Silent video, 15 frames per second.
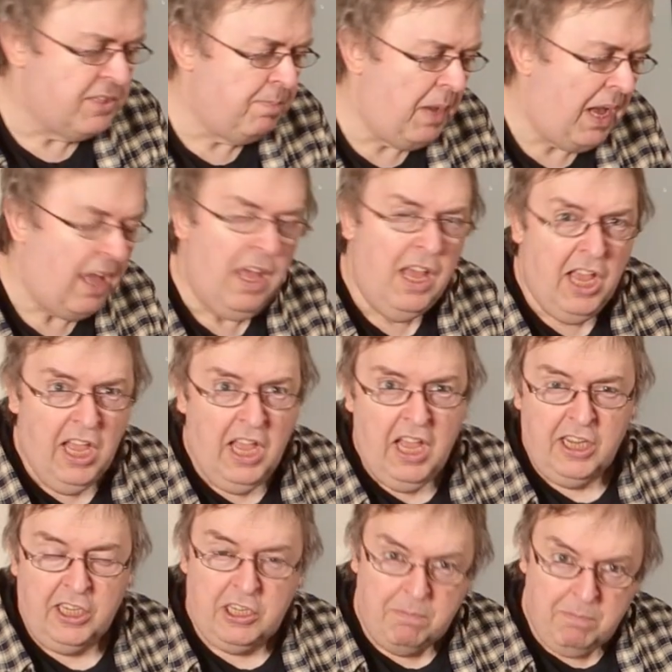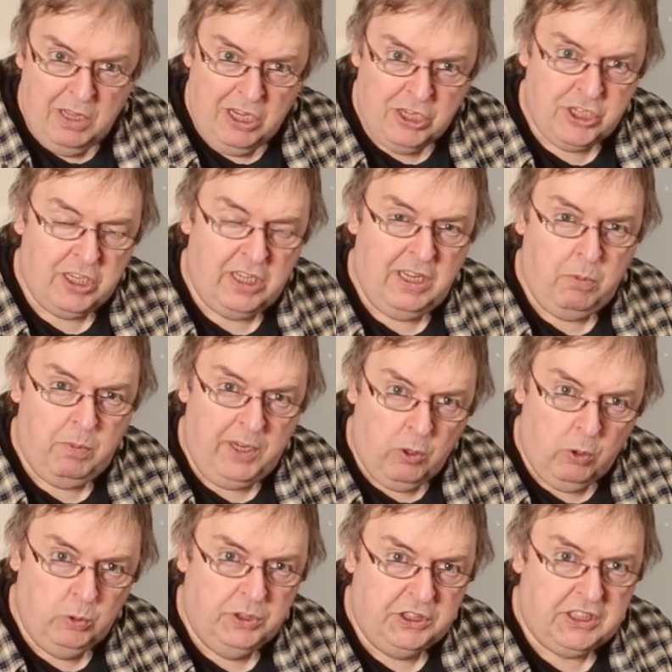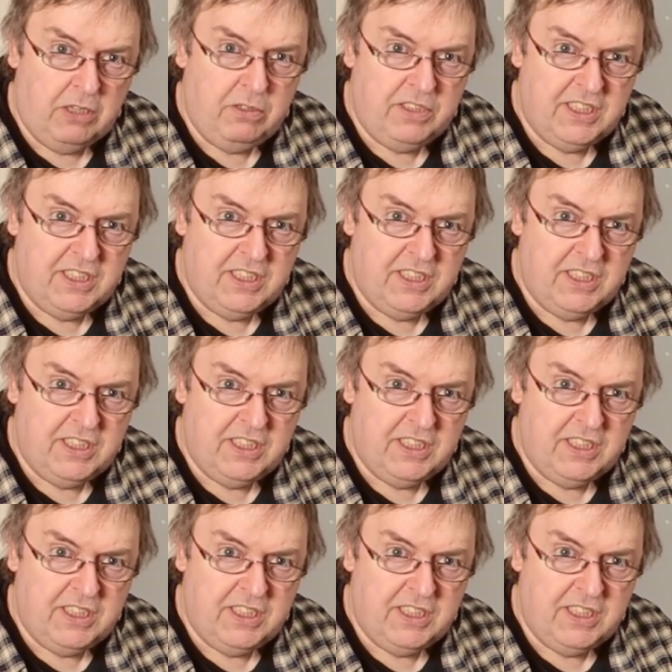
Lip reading: But commercially, we also